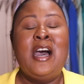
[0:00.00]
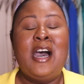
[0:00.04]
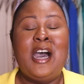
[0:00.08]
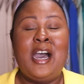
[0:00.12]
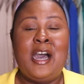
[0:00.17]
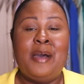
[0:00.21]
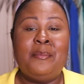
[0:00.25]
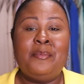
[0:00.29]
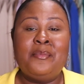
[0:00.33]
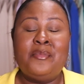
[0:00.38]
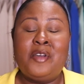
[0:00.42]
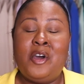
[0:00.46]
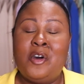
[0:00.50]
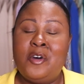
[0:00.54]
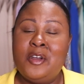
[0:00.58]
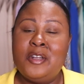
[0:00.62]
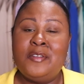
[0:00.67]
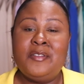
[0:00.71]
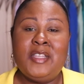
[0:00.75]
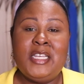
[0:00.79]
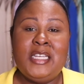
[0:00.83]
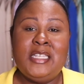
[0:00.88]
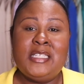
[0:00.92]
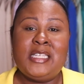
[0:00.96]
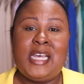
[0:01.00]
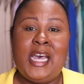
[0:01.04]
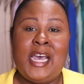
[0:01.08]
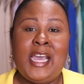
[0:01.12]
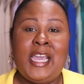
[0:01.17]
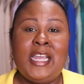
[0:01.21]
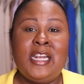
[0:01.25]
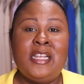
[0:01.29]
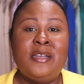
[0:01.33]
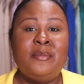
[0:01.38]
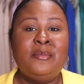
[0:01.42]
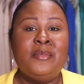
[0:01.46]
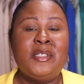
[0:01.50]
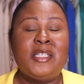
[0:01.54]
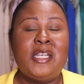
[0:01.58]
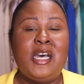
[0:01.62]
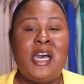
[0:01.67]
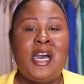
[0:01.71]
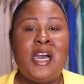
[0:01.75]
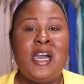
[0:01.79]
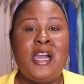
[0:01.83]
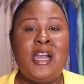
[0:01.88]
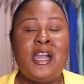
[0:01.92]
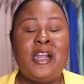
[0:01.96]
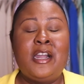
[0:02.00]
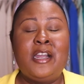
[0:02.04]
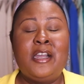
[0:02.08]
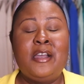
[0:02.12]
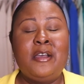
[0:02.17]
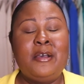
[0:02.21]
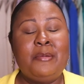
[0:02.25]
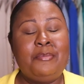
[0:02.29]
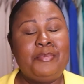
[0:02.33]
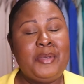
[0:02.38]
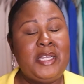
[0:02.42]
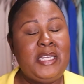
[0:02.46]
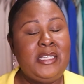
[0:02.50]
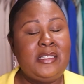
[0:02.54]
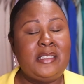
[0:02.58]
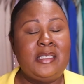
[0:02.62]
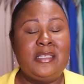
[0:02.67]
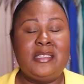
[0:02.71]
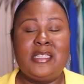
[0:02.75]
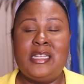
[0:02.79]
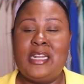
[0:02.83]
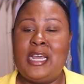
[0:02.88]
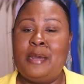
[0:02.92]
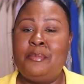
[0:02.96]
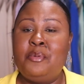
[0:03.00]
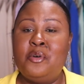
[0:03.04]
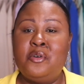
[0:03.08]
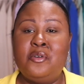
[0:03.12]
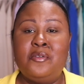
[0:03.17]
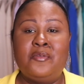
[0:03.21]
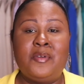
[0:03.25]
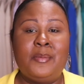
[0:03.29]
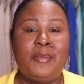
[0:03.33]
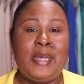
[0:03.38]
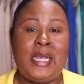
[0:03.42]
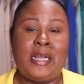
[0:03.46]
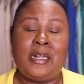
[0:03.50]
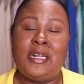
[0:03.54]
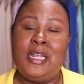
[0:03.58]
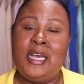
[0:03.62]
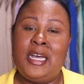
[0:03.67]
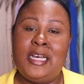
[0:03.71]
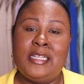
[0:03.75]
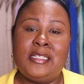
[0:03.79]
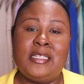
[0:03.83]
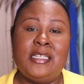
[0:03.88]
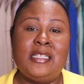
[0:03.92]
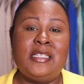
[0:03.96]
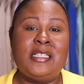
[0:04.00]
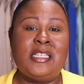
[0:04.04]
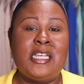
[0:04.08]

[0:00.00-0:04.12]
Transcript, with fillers: All of these items are pieces that I pulled from my closet.